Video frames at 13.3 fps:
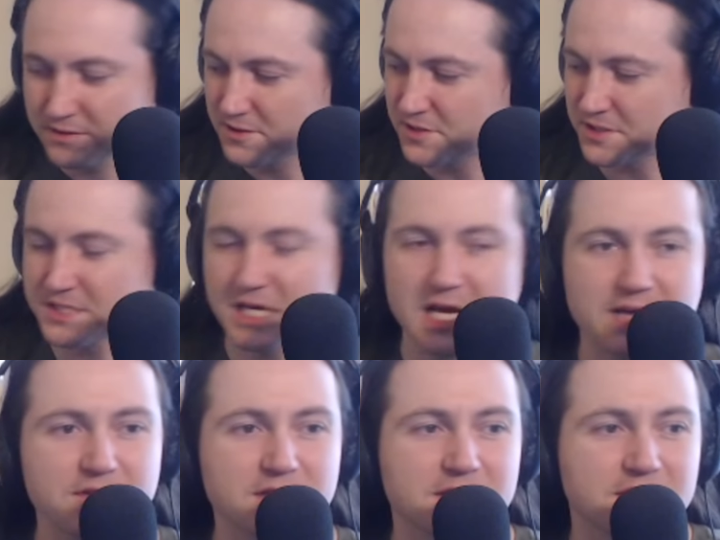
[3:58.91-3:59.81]
just
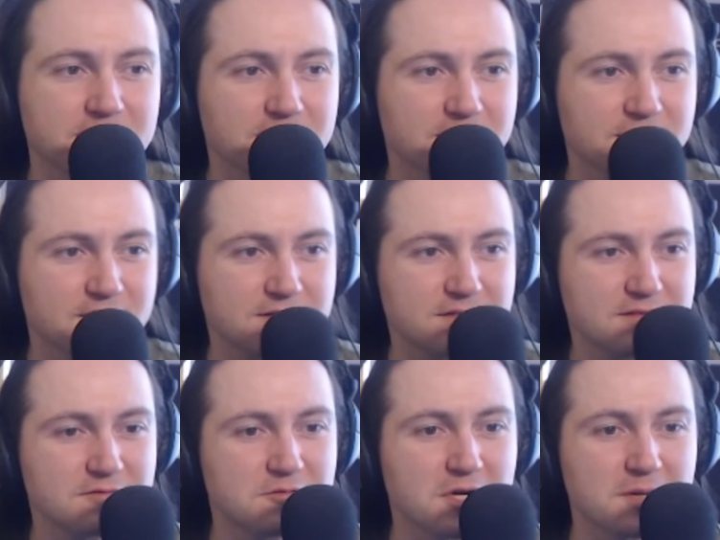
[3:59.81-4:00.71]
having
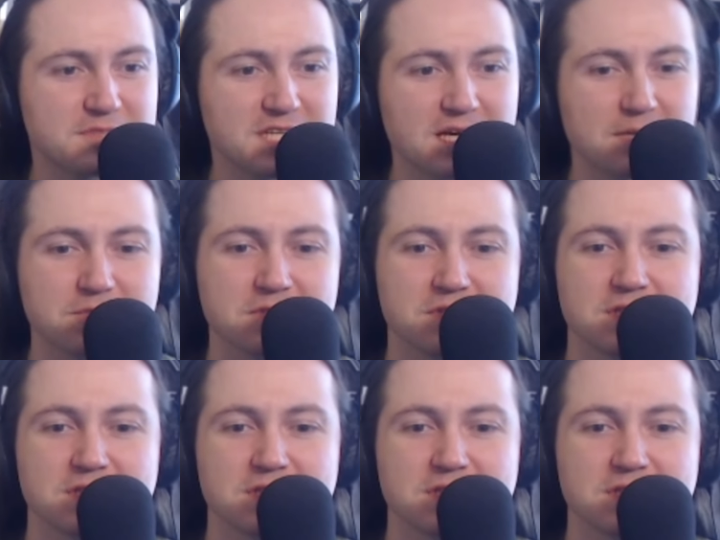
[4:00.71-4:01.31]
Rob Tappert